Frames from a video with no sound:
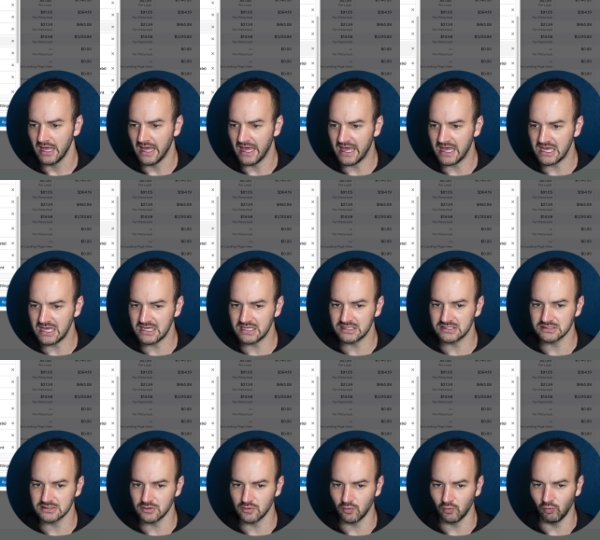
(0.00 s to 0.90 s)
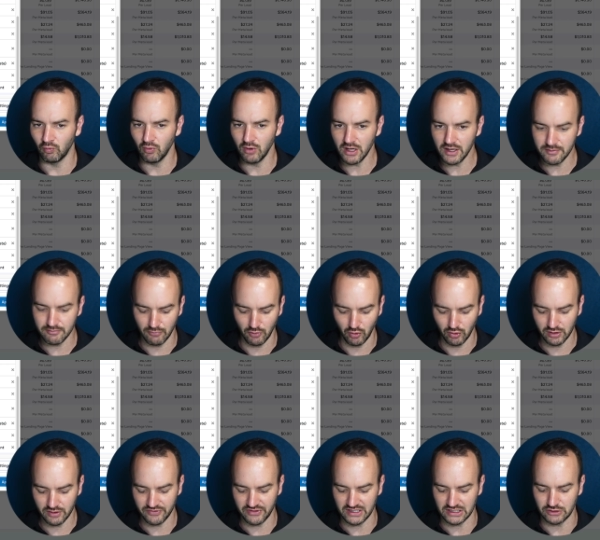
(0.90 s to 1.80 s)
And one
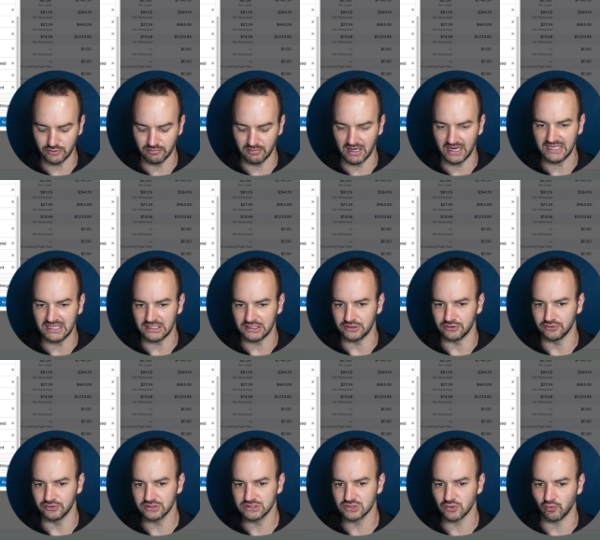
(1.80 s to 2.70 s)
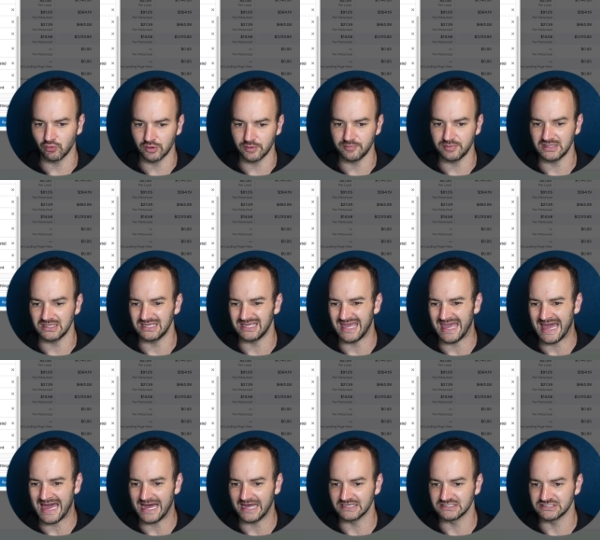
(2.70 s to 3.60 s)
more that you might use would be
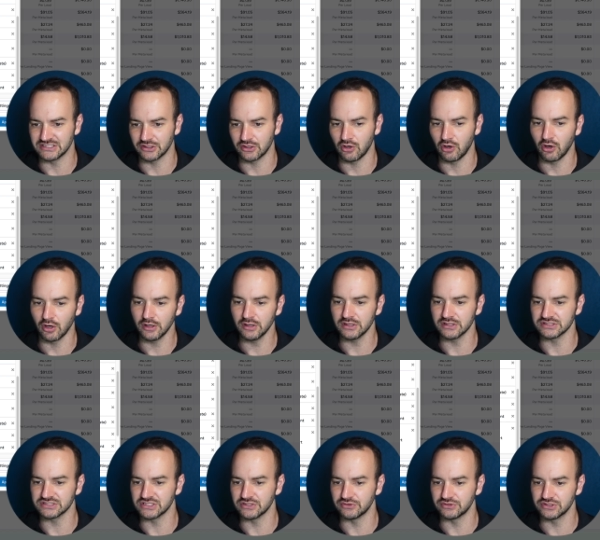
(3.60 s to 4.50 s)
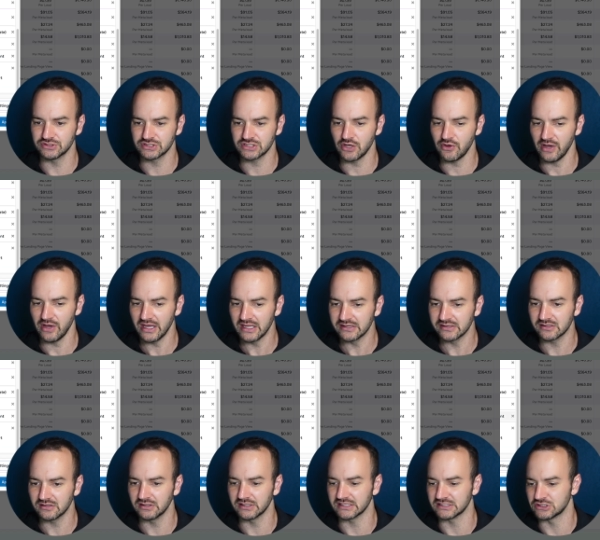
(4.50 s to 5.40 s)
add to cart. So just go ahead and
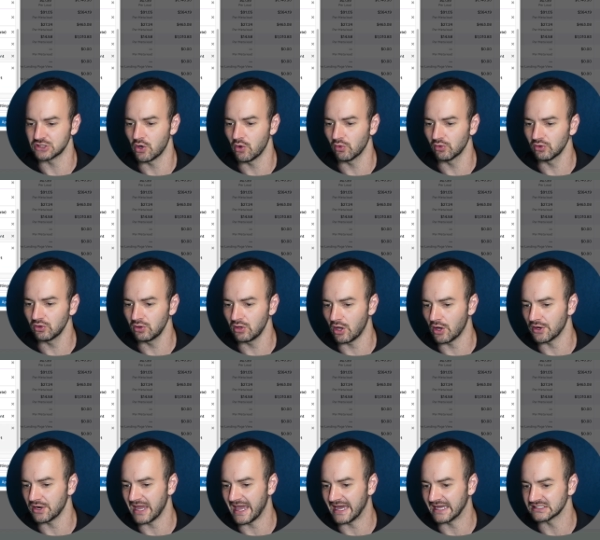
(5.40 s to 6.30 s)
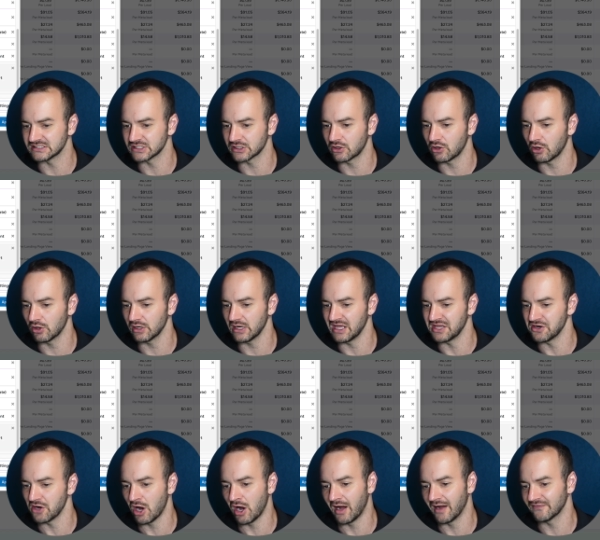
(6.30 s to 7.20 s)
click total on add to cart and
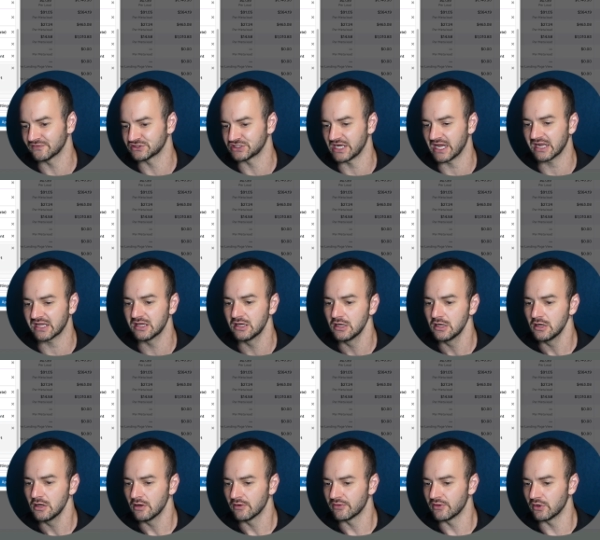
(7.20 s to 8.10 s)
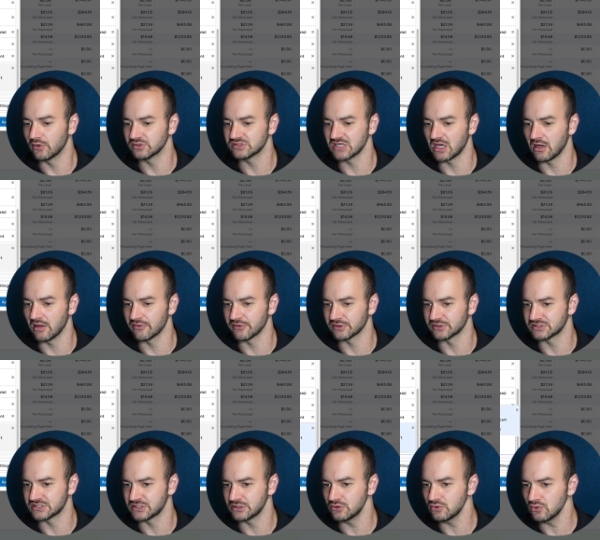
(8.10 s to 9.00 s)
off check those other
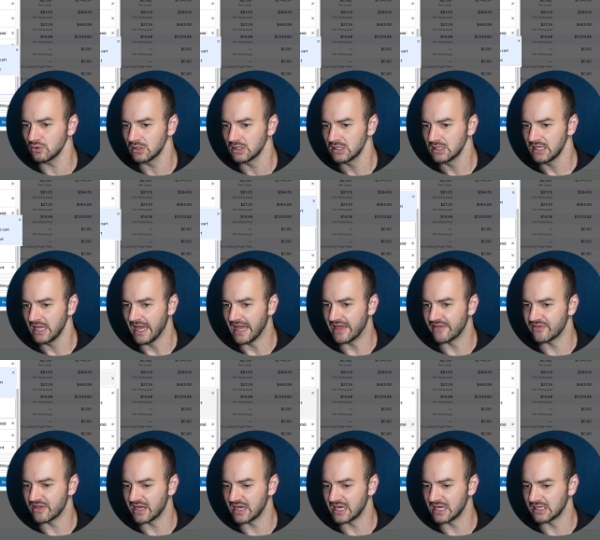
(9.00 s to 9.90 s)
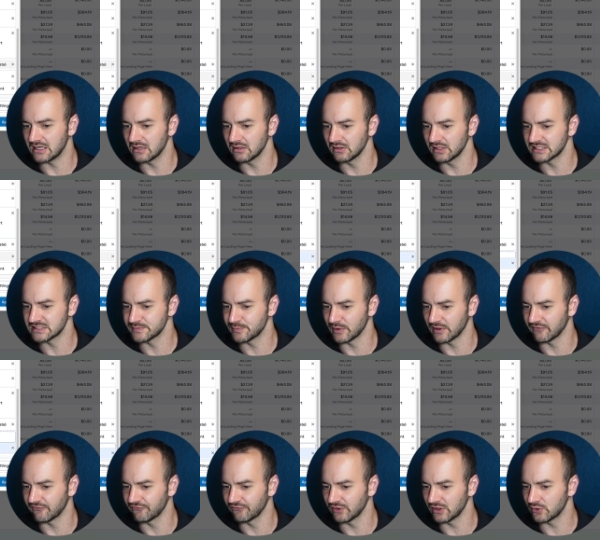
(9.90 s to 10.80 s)
two. And then let's bring
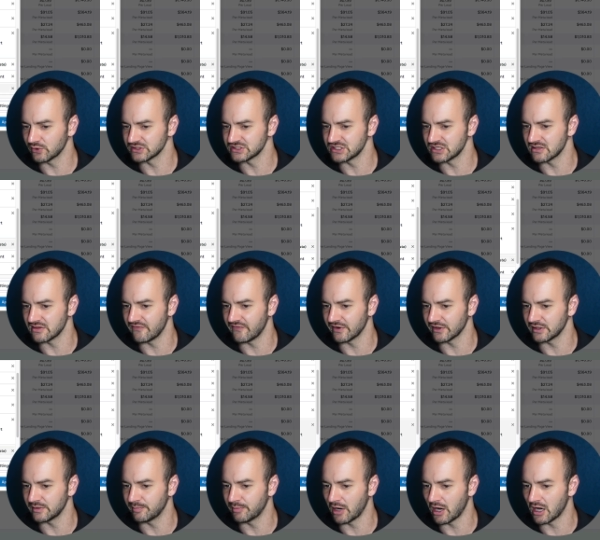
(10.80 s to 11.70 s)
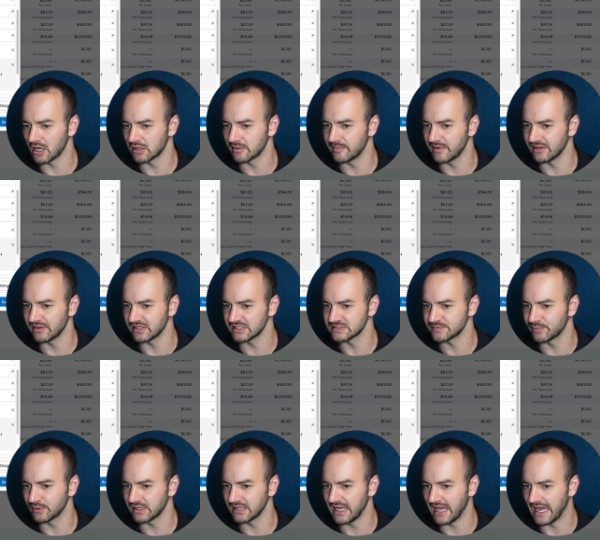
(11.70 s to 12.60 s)
frequency to the very bottom and let's
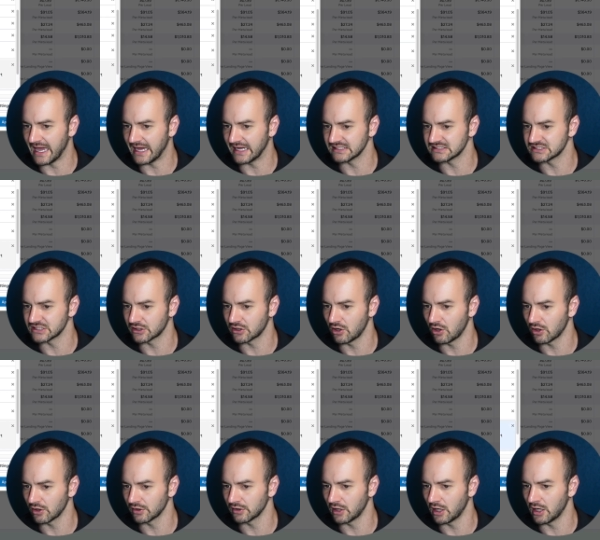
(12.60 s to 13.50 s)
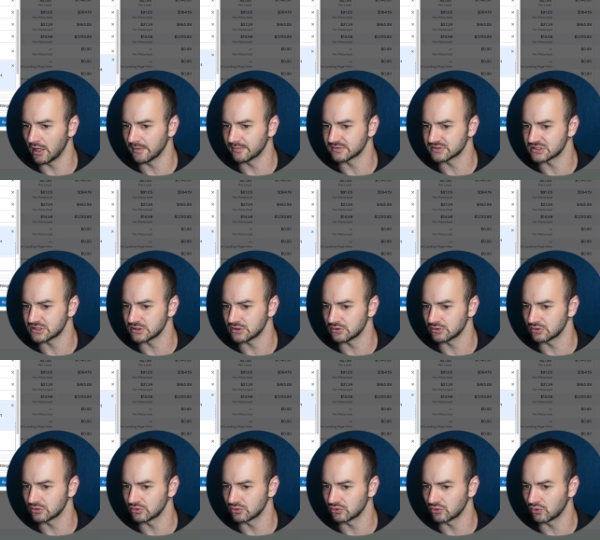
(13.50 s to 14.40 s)
bring add to cart up
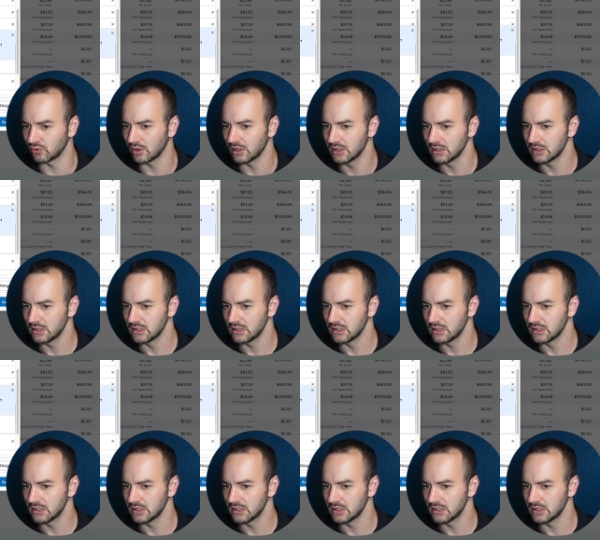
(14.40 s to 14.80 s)
to